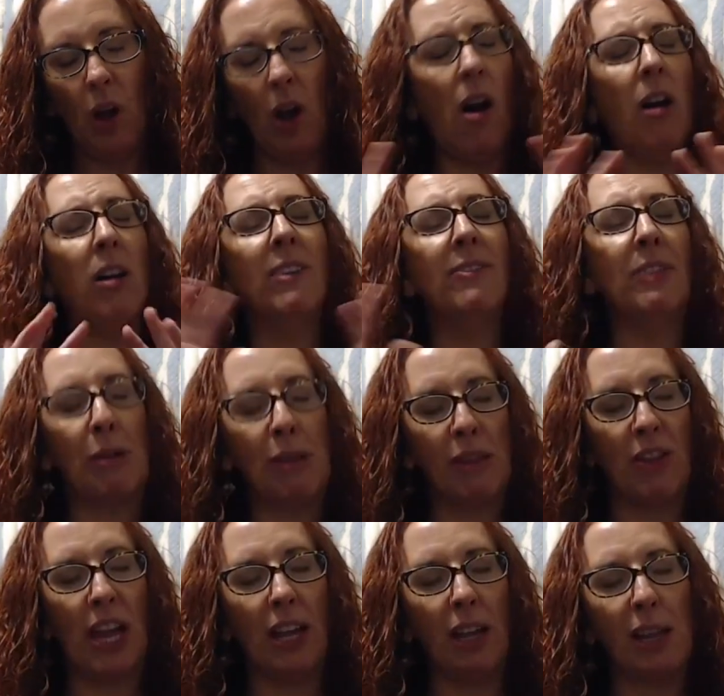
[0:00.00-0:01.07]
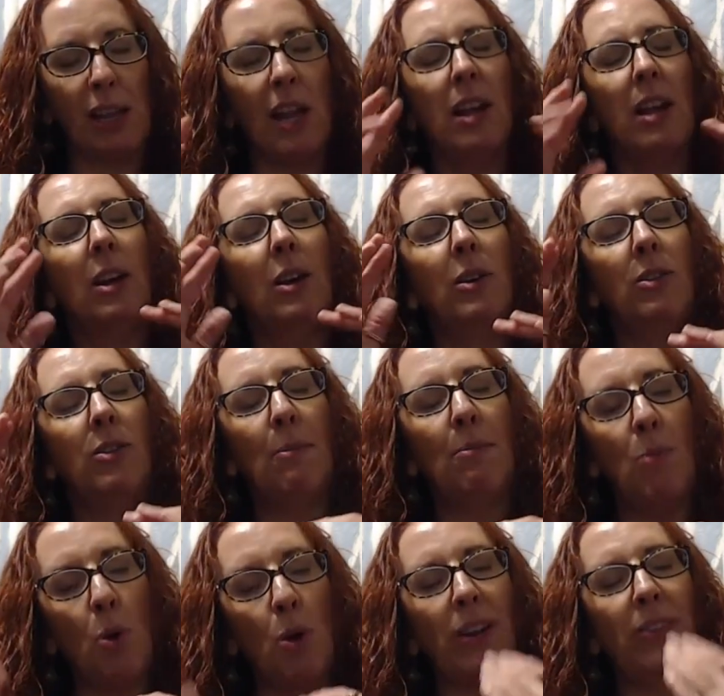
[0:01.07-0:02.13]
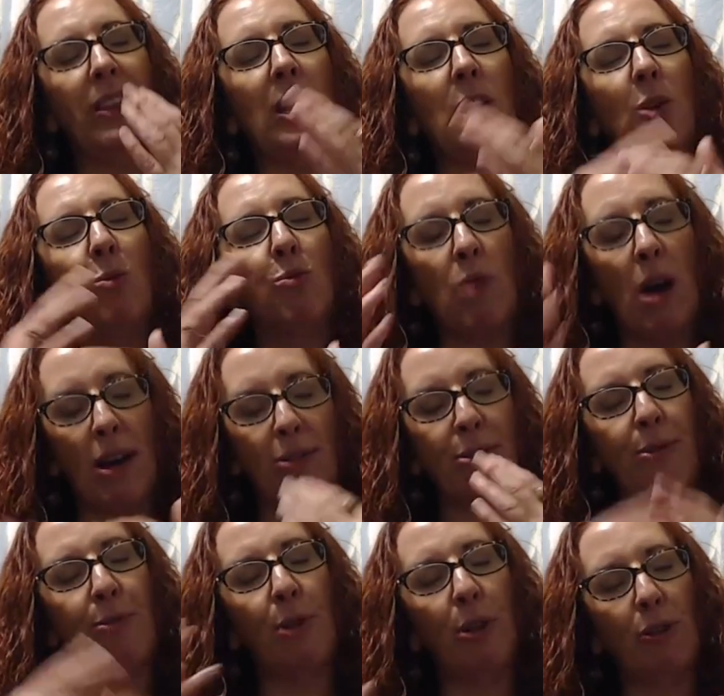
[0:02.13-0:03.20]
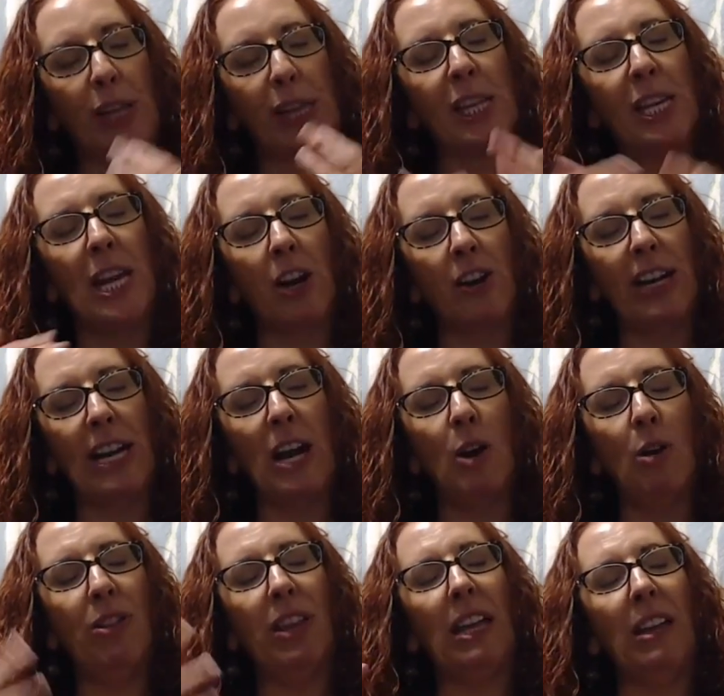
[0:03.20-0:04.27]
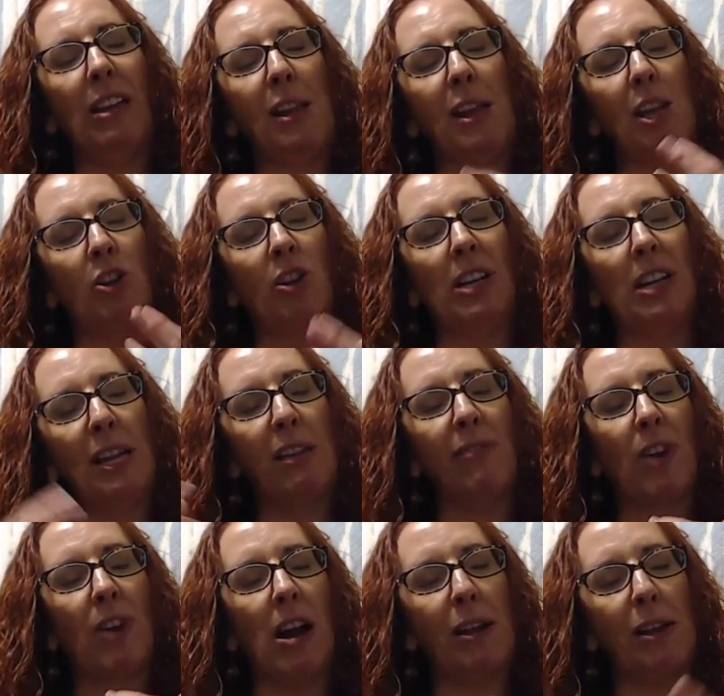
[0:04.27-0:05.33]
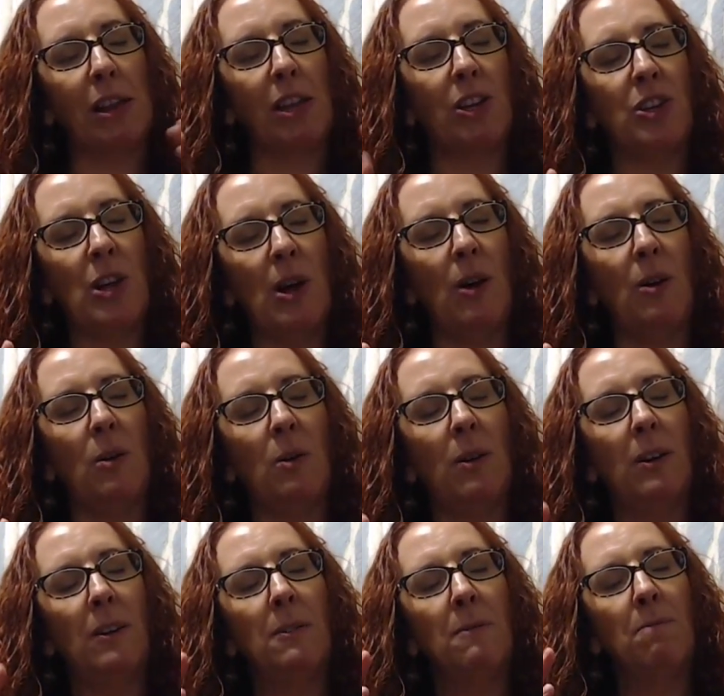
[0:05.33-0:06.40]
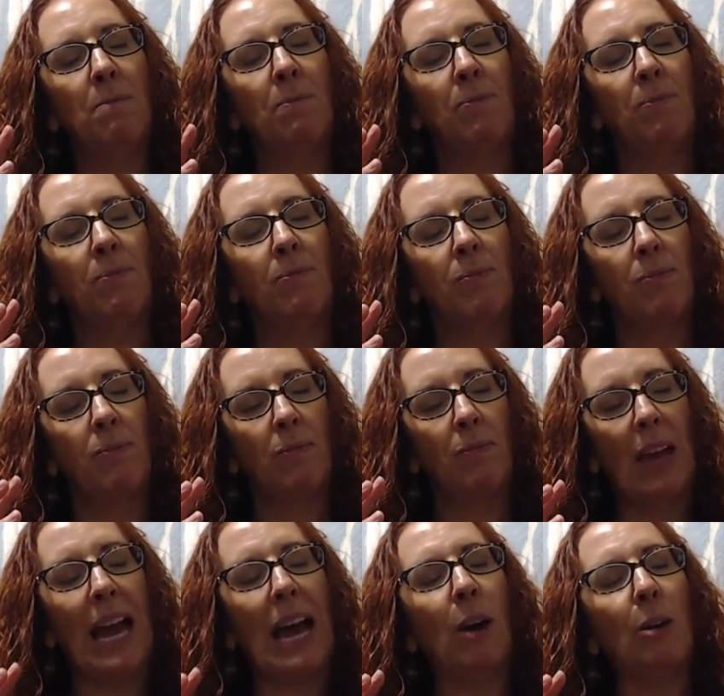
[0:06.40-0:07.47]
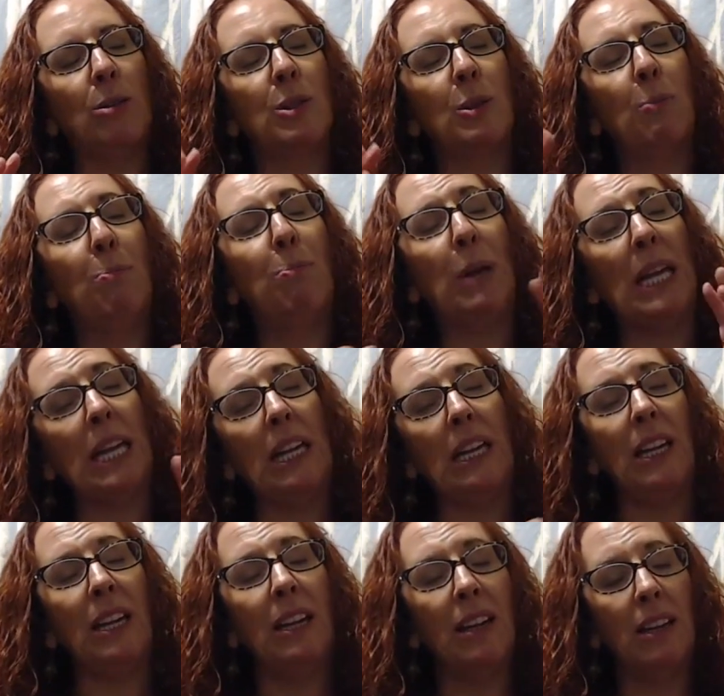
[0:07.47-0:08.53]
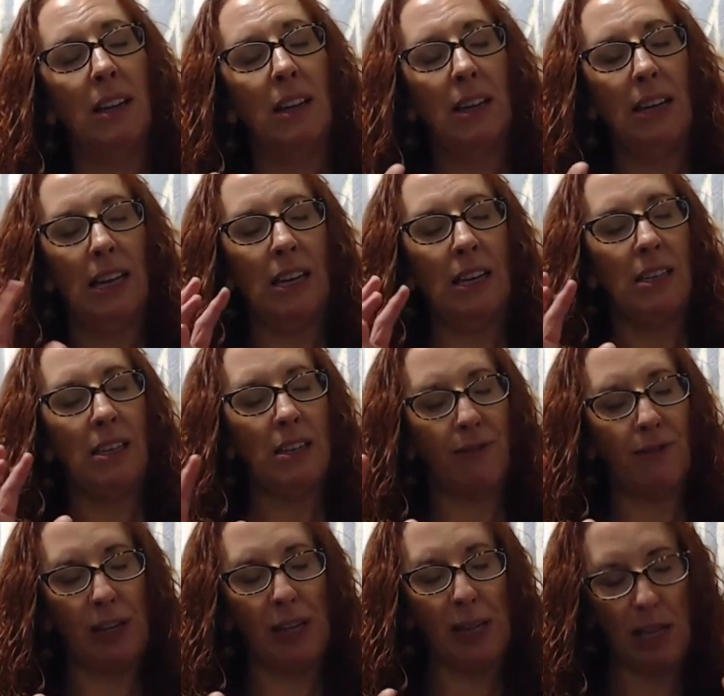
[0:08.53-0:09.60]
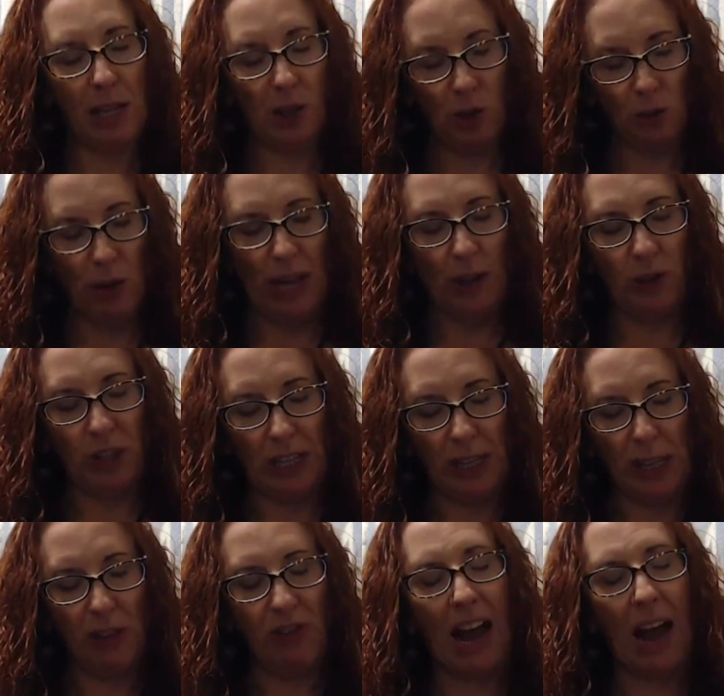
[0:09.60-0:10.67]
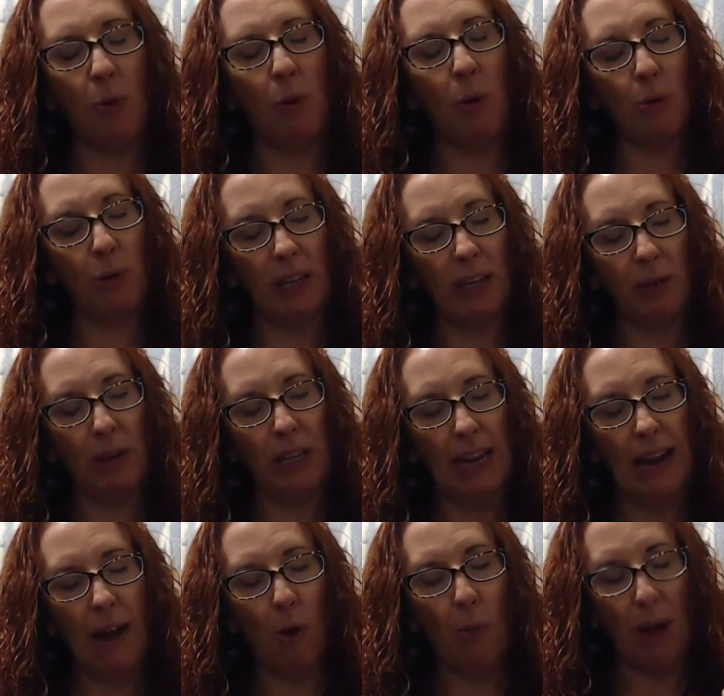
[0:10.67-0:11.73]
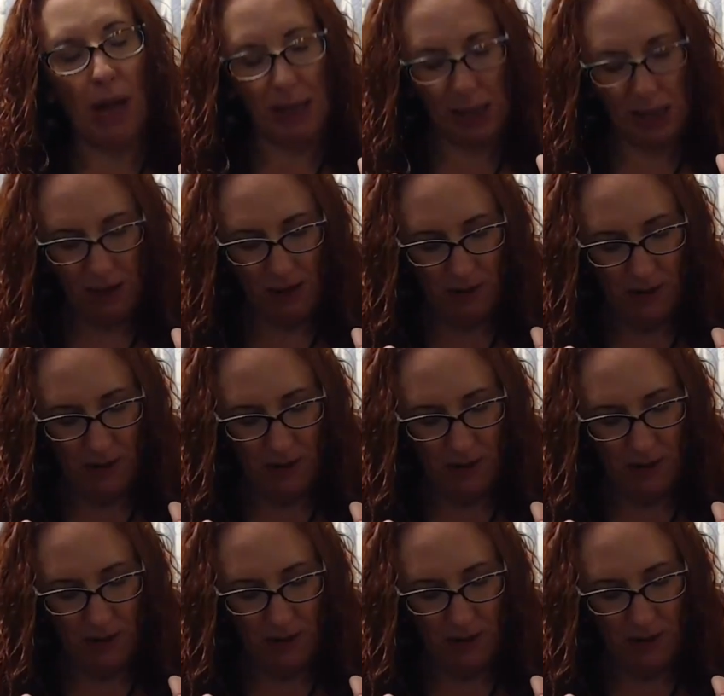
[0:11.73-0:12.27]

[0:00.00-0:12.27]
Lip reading: all of those things. The more that you run through the scenario, the easier it is for us to know how to be in different situations. That will really, really help us